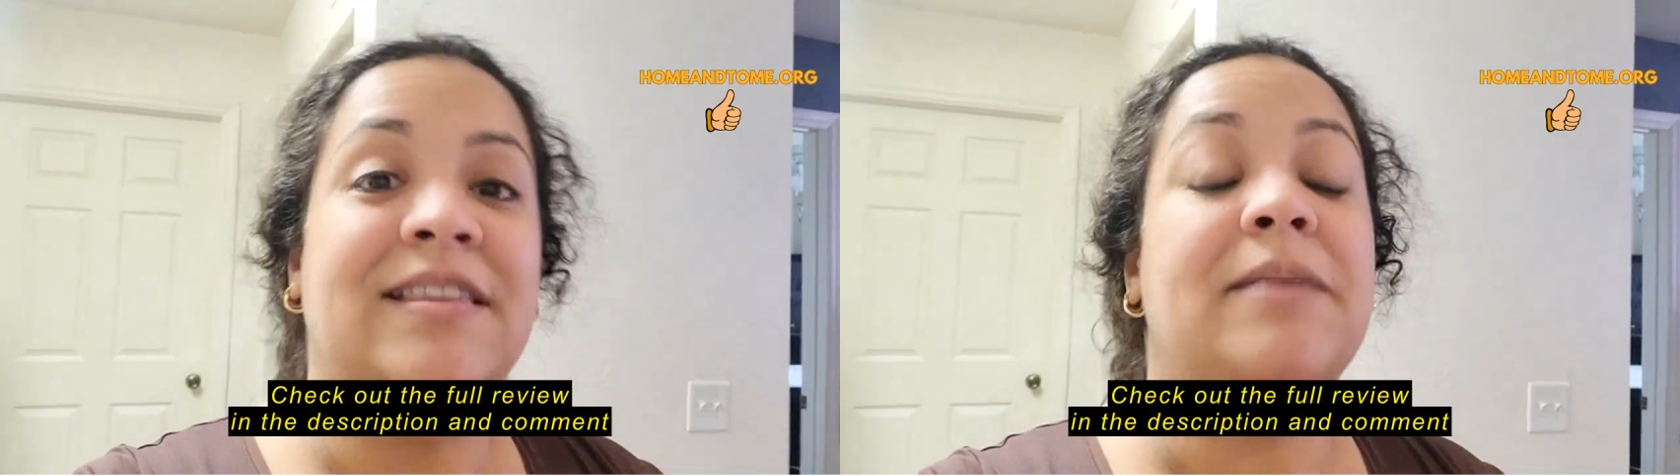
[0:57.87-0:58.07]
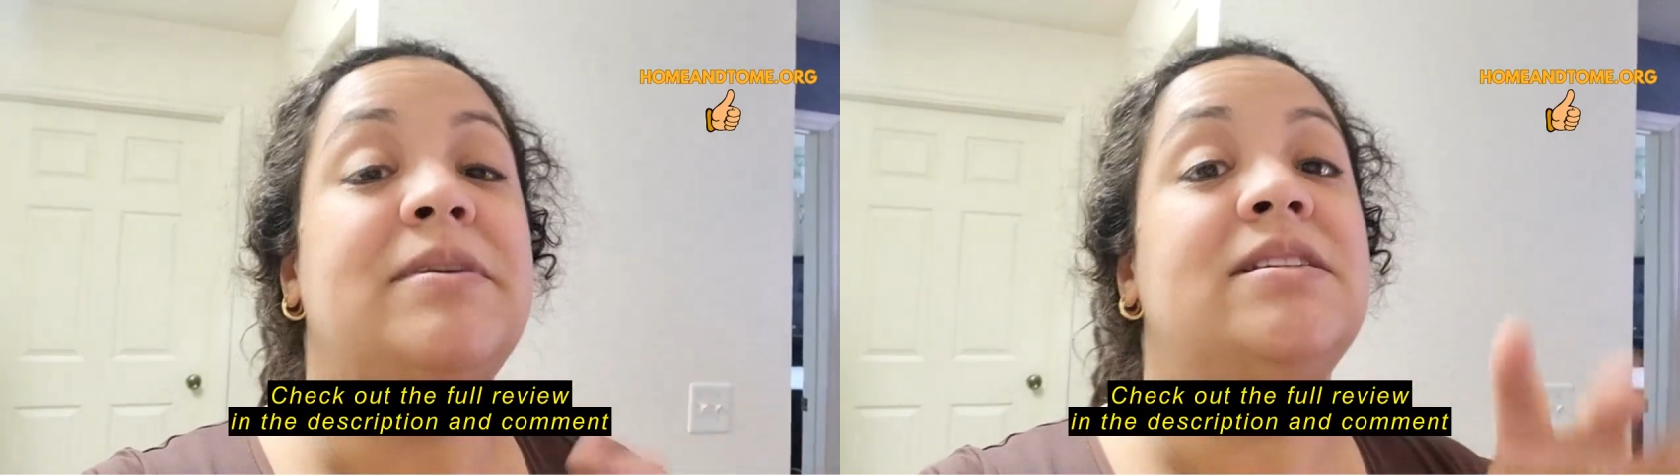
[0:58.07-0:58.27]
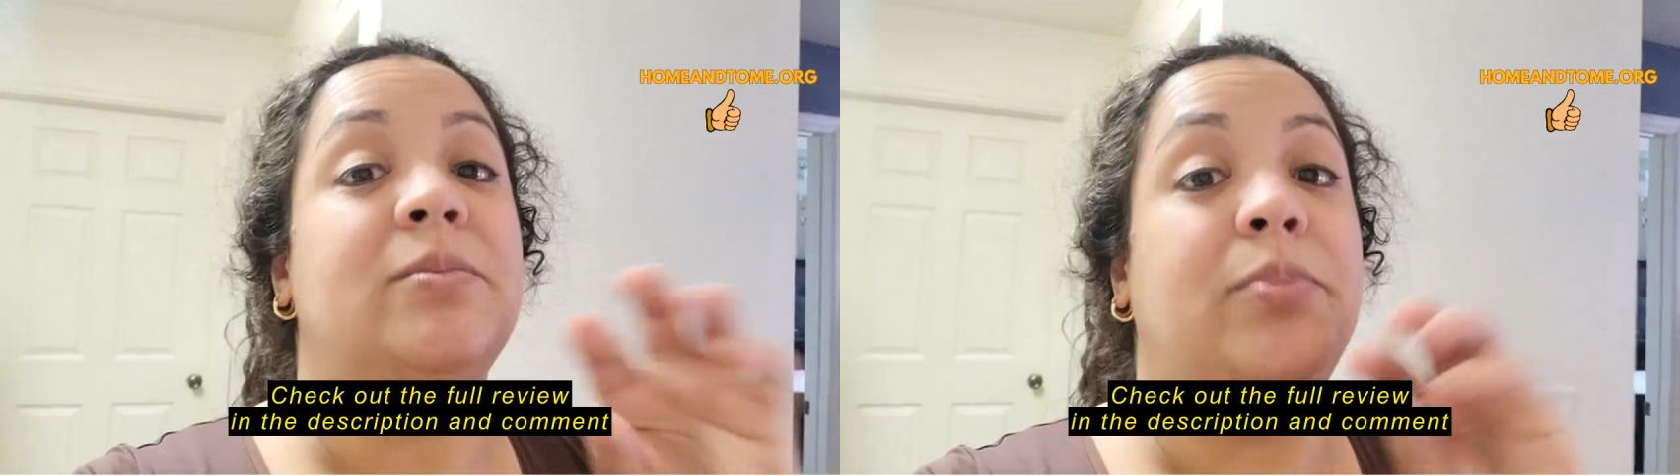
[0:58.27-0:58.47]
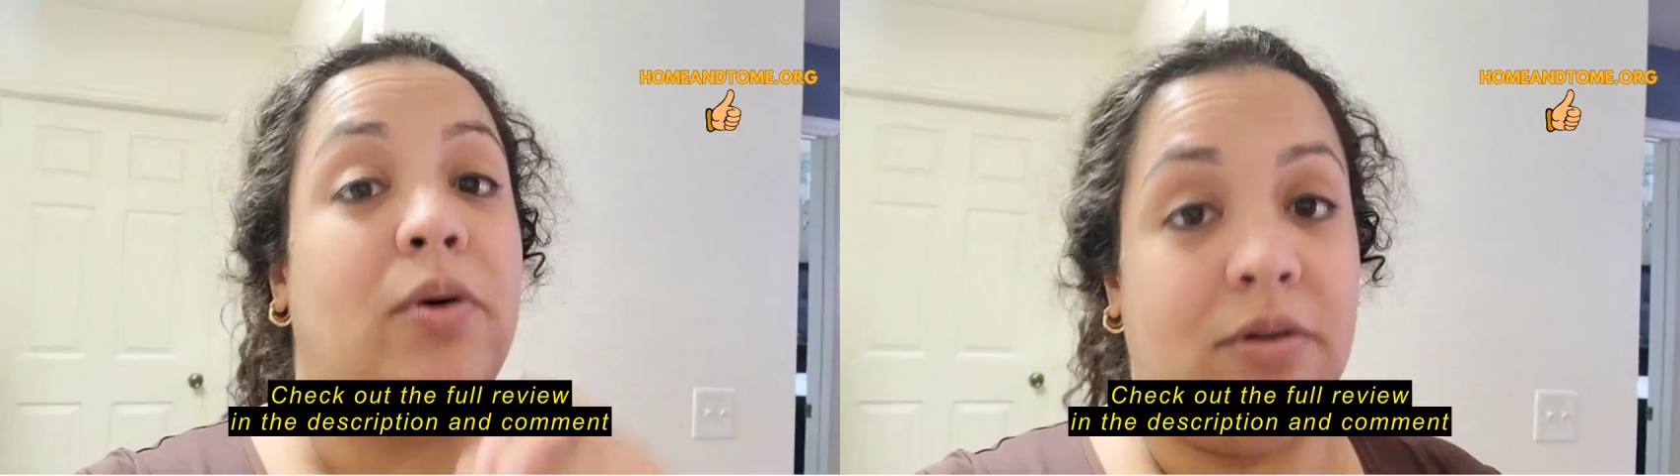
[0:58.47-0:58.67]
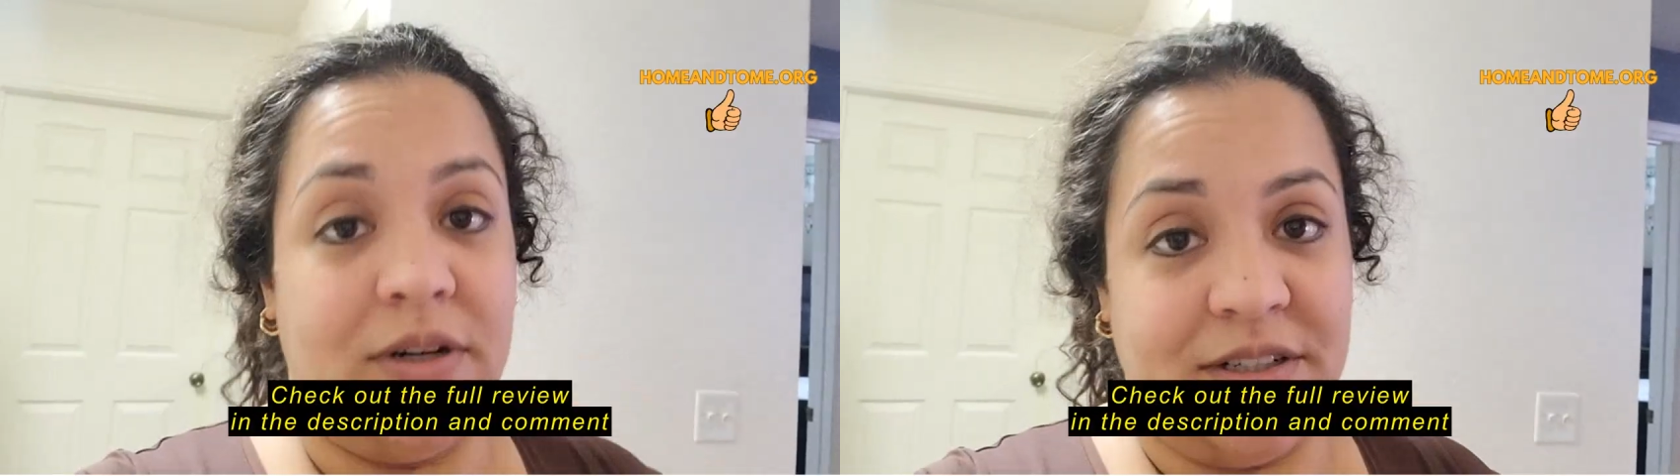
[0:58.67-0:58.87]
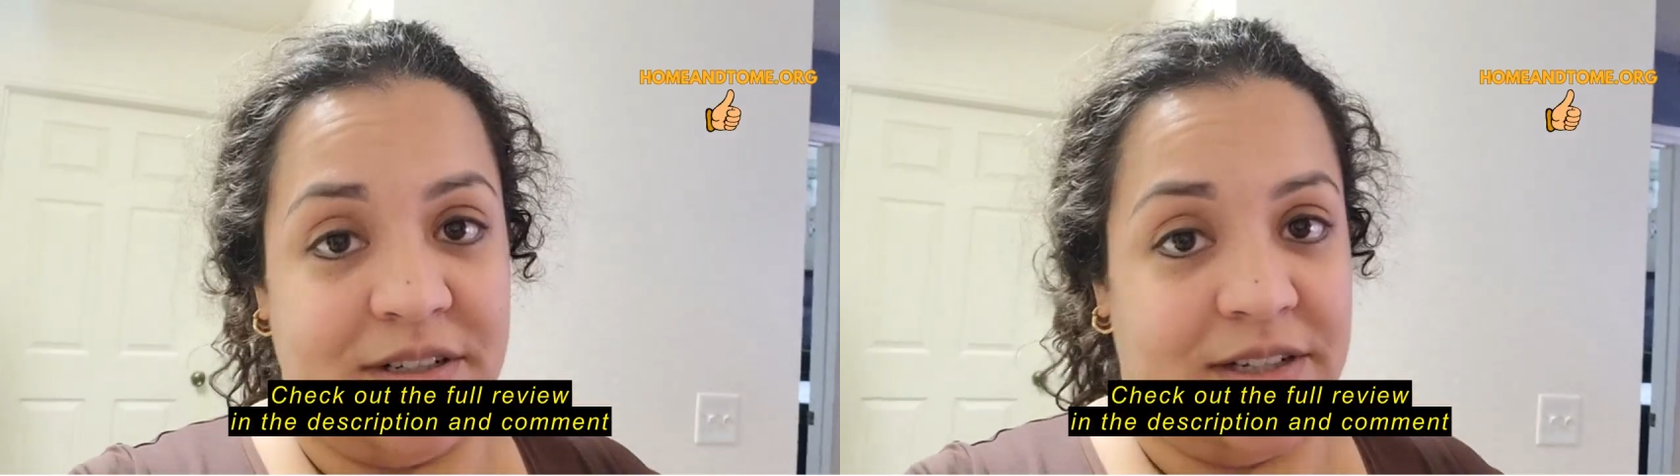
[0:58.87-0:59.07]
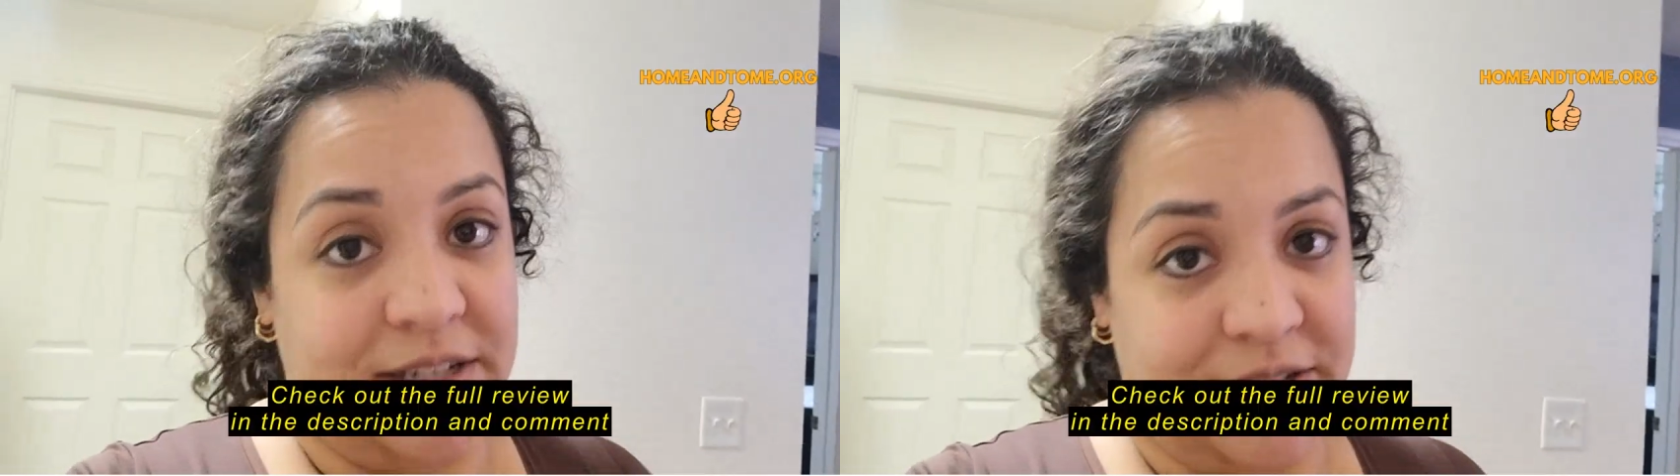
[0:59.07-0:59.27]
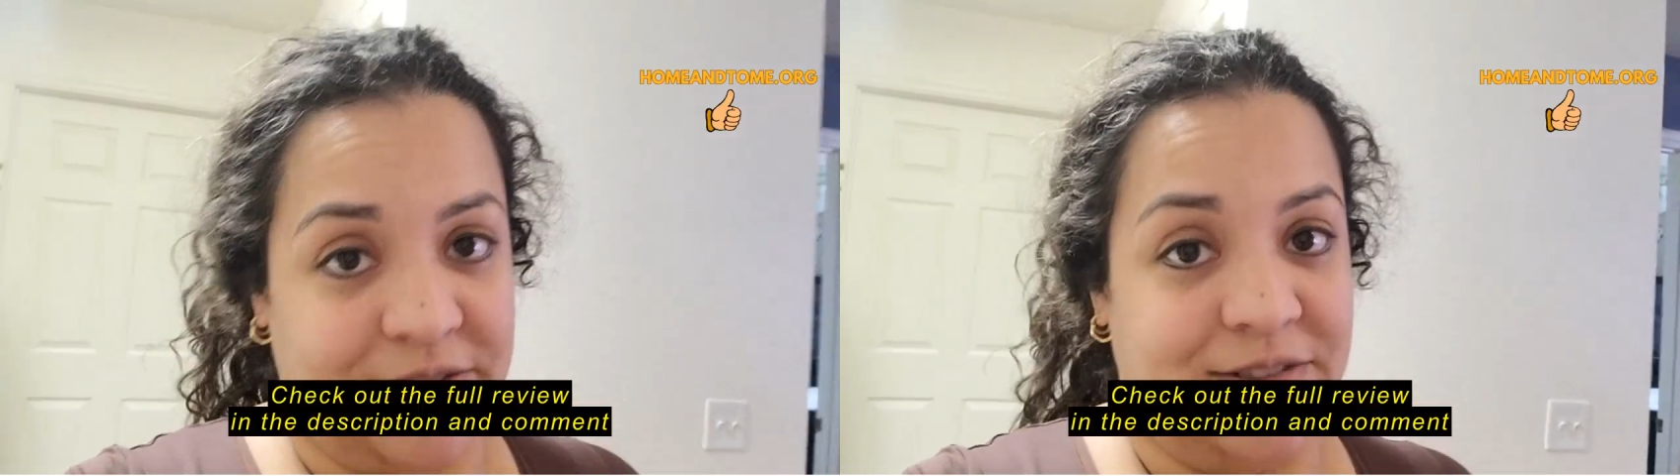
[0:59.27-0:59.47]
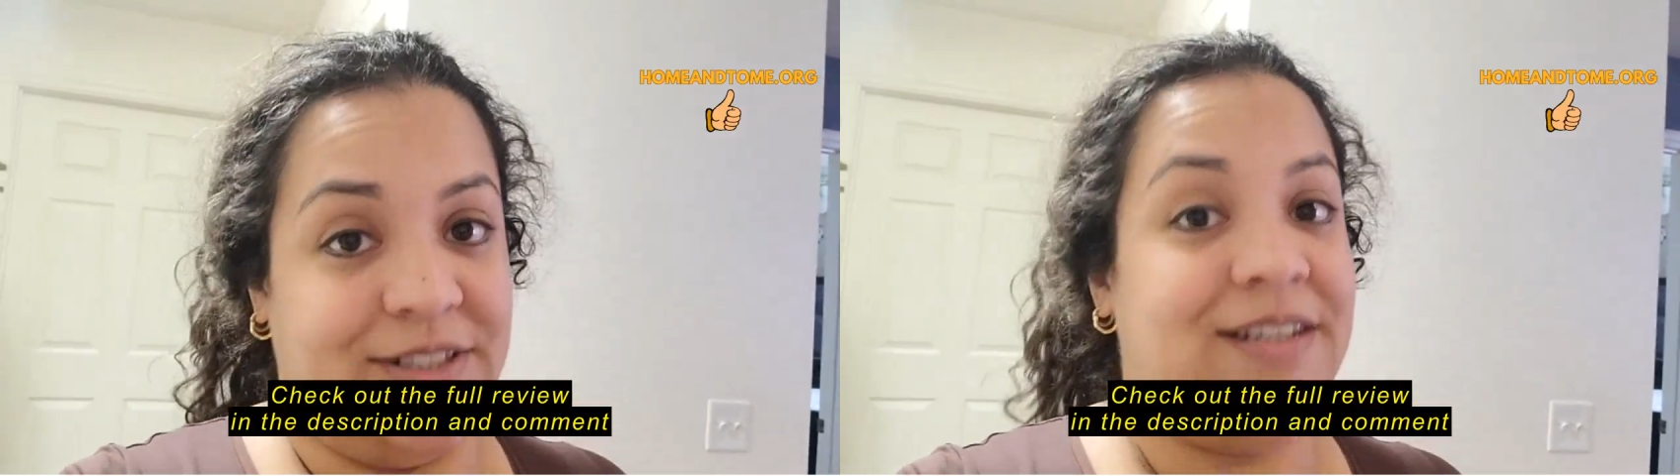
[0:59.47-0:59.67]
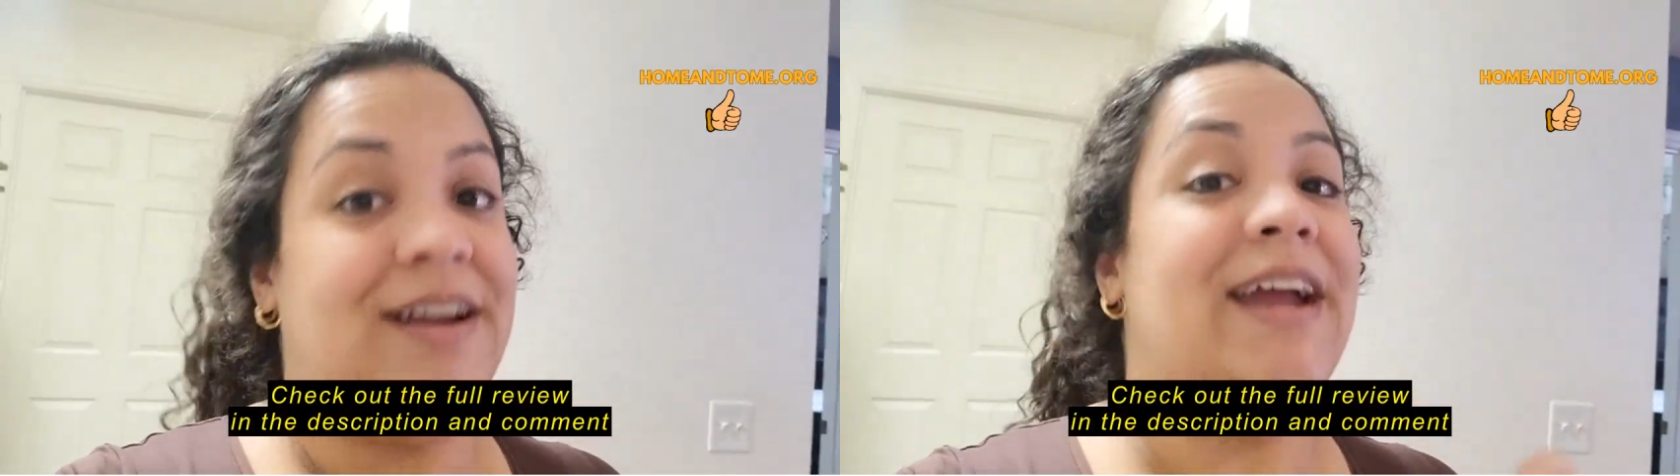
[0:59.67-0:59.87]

that means the pores are closed